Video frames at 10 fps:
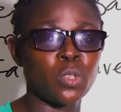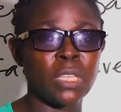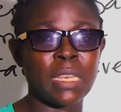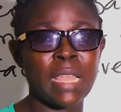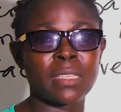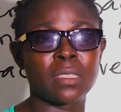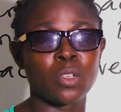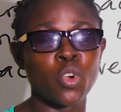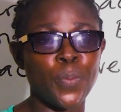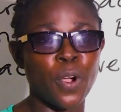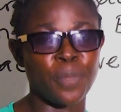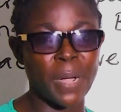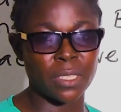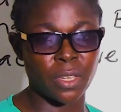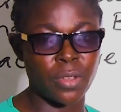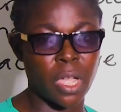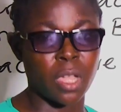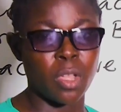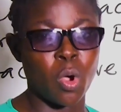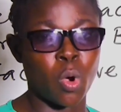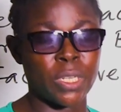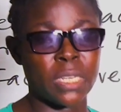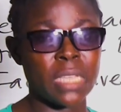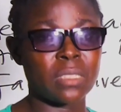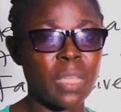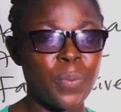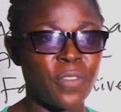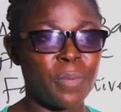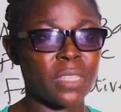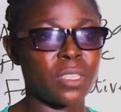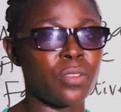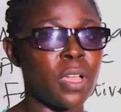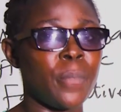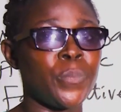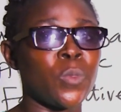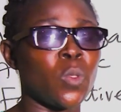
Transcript: on to the next group of bacteria or the next step of bacteria.